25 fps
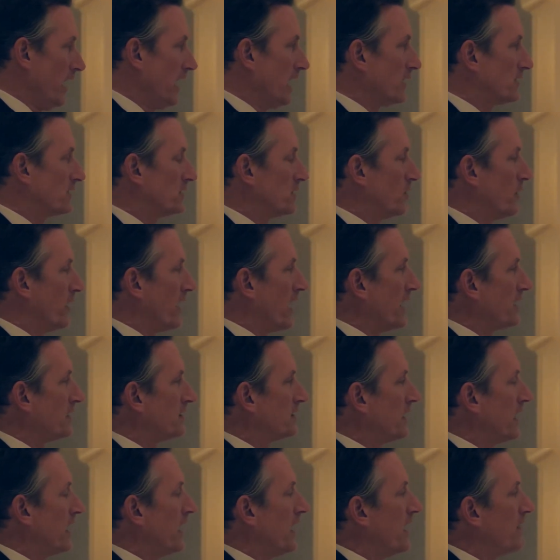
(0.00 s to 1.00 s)
And so when I
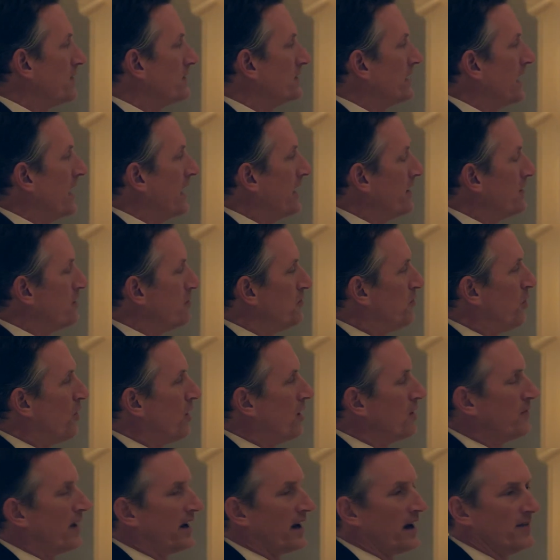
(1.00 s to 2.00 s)
say I've sat on the
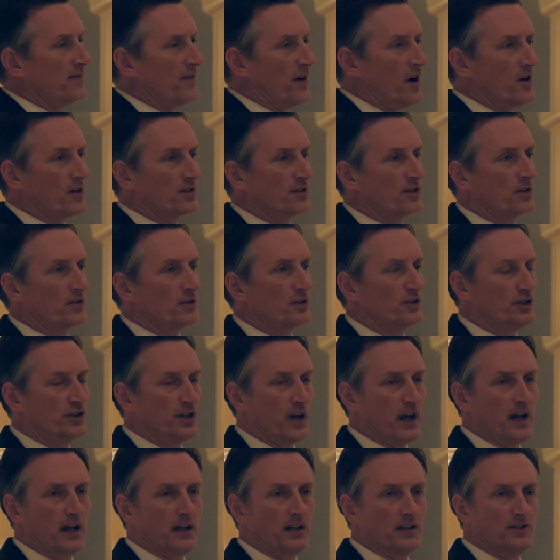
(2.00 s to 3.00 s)
board, but I've also
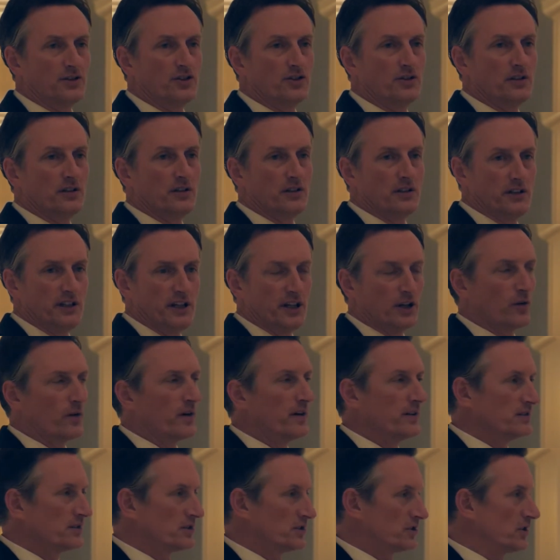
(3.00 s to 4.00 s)
changed
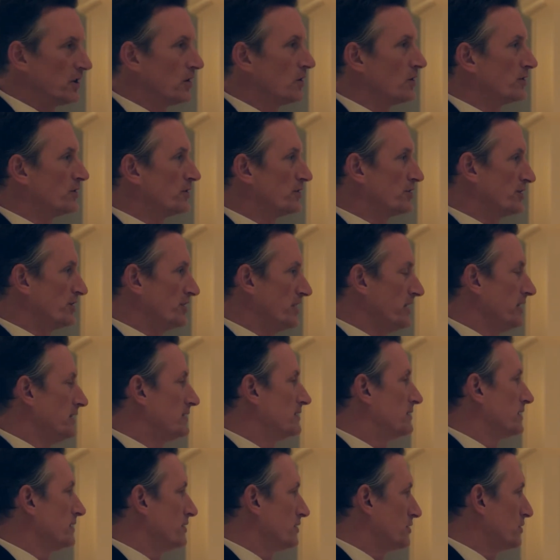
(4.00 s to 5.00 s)
urine soaked
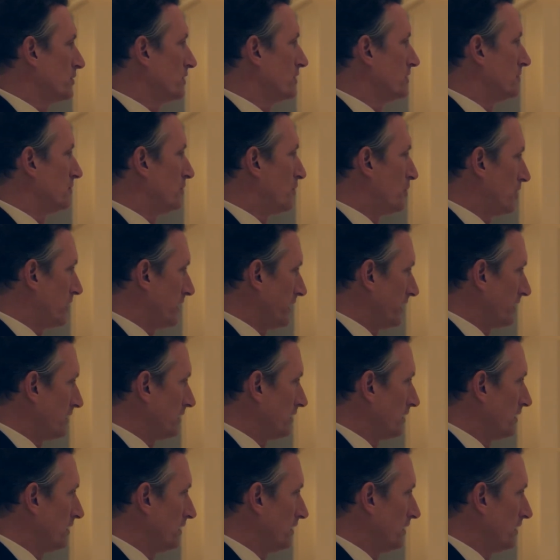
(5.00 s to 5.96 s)
sheets at 2 in the morning,